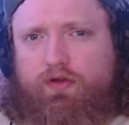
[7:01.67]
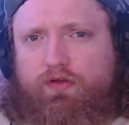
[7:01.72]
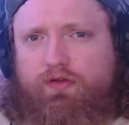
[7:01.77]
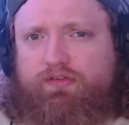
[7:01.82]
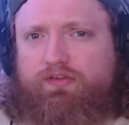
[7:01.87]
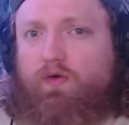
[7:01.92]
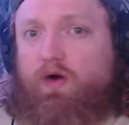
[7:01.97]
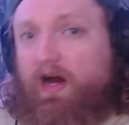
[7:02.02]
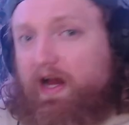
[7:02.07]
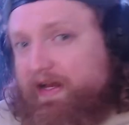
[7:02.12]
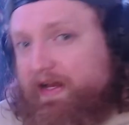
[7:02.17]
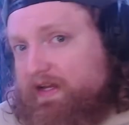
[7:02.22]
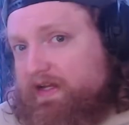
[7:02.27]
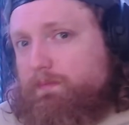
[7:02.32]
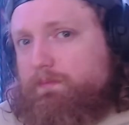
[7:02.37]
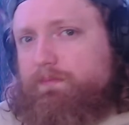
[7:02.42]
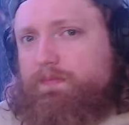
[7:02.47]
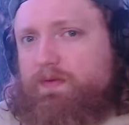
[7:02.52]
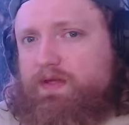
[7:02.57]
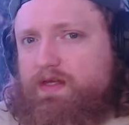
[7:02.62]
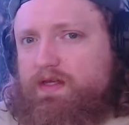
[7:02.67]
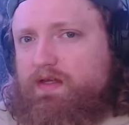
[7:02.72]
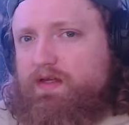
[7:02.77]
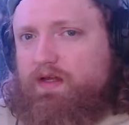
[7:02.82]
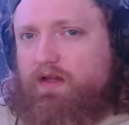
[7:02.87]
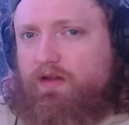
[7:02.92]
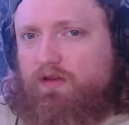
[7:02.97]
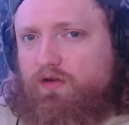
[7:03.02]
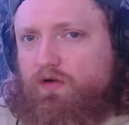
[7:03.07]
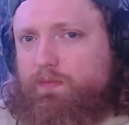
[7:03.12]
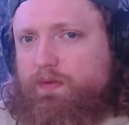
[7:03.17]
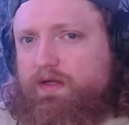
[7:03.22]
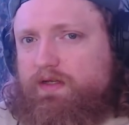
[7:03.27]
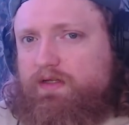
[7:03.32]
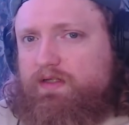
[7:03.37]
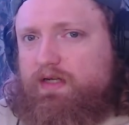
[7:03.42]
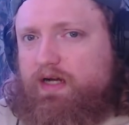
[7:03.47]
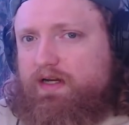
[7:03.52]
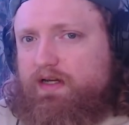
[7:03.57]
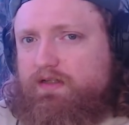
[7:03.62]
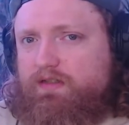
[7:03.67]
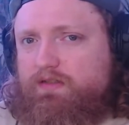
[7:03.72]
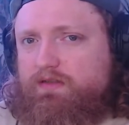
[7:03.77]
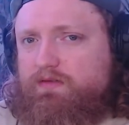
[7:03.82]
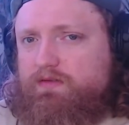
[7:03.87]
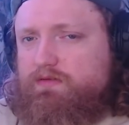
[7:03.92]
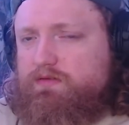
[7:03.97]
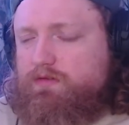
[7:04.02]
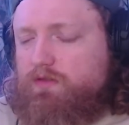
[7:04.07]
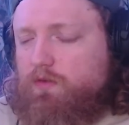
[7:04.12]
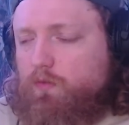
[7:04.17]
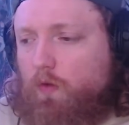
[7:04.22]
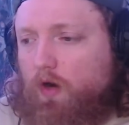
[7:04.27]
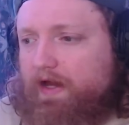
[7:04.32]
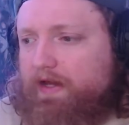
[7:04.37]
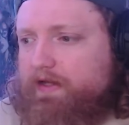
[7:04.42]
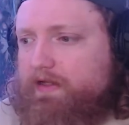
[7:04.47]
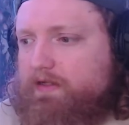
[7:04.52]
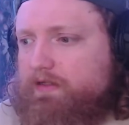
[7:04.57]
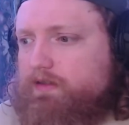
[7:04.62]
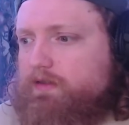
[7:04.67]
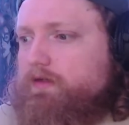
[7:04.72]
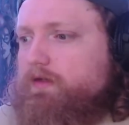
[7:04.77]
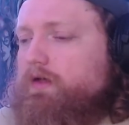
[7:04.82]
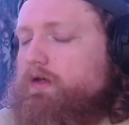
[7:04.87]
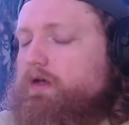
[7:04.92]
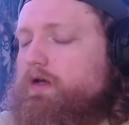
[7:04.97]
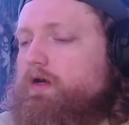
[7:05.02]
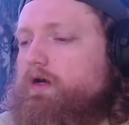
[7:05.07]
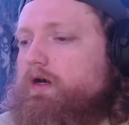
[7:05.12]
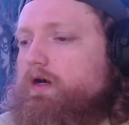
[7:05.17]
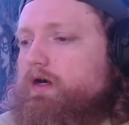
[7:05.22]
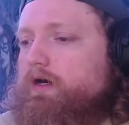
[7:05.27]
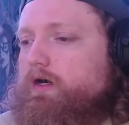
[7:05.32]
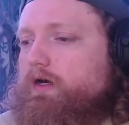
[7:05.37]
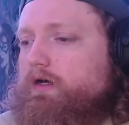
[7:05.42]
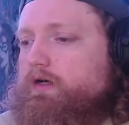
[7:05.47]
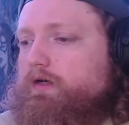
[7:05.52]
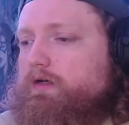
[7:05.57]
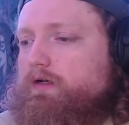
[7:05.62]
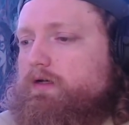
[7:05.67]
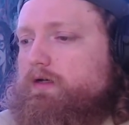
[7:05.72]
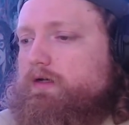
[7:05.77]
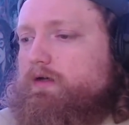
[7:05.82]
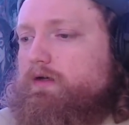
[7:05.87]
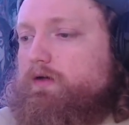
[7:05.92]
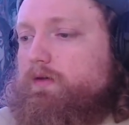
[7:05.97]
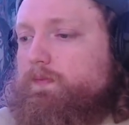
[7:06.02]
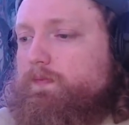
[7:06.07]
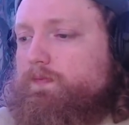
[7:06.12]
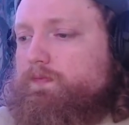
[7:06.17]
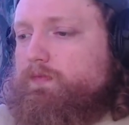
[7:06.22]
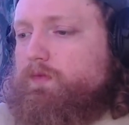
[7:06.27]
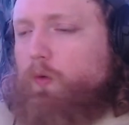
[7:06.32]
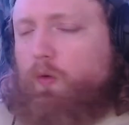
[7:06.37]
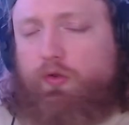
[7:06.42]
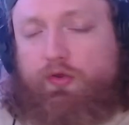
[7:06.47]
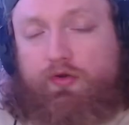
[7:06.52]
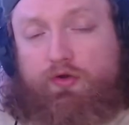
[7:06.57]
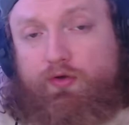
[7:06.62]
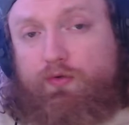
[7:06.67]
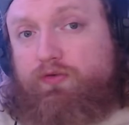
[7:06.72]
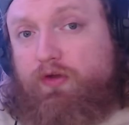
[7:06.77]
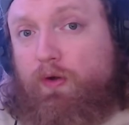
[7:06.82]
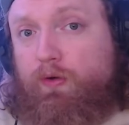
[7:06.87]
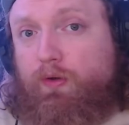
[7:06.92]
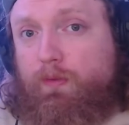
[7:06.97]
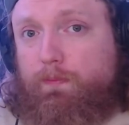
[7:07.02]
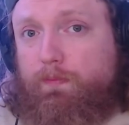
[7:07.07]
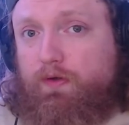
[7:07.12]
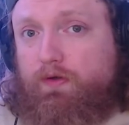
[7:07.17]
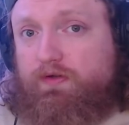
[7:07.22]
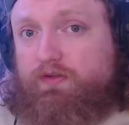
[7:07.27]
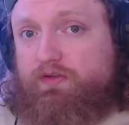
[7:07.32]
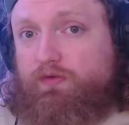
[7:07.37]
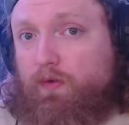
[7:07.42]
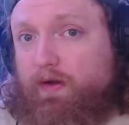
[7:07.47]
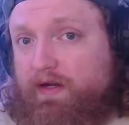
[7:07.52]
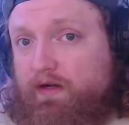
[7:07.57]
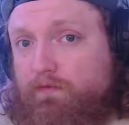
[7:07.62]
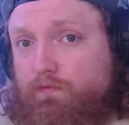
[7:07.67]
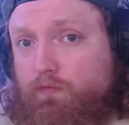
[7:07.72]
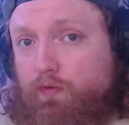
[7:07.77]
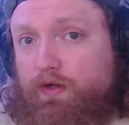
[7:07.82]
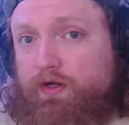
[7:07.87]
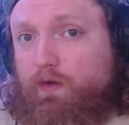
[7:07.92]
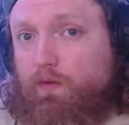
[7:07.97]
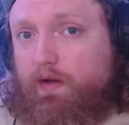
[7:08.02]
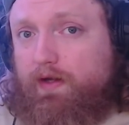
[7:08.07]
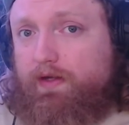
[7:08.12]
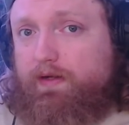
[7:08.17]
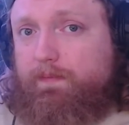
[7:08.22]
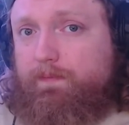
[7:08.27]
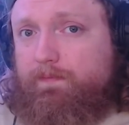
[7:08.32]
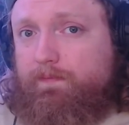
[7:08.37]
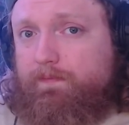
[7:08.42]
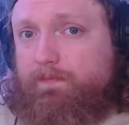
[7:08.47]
Will, so I can be a little bit kind of quiet, uh, or the new totem perk, so I can avoid Noed.